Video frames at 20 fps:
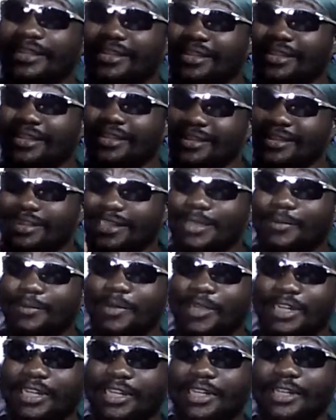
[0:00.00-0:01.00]
Lebanon
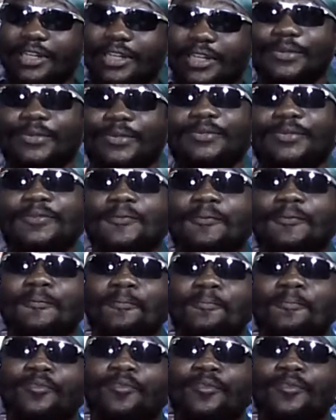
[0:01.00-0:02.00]
now.
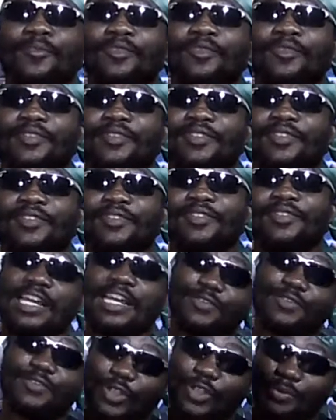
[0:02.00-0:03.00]
They have some
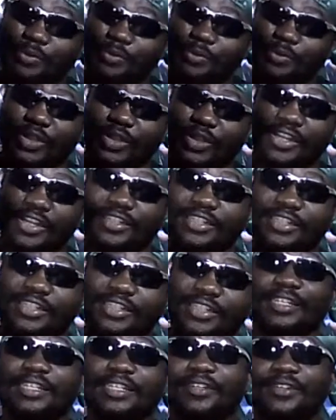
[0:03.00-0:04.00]
nuclear thing in there.
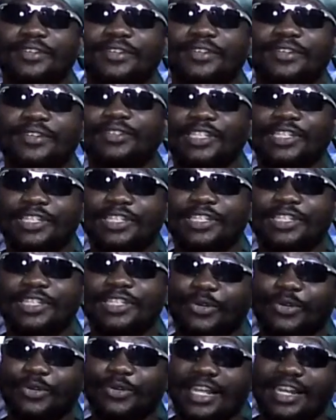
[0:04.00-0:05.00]
Israel
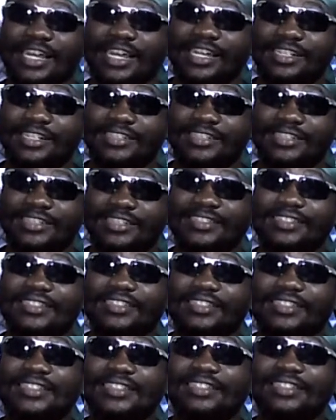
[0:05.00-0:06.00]
realize
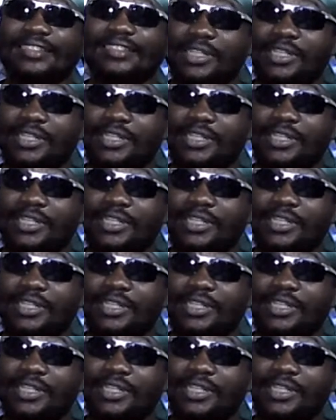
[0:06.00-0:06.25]
it.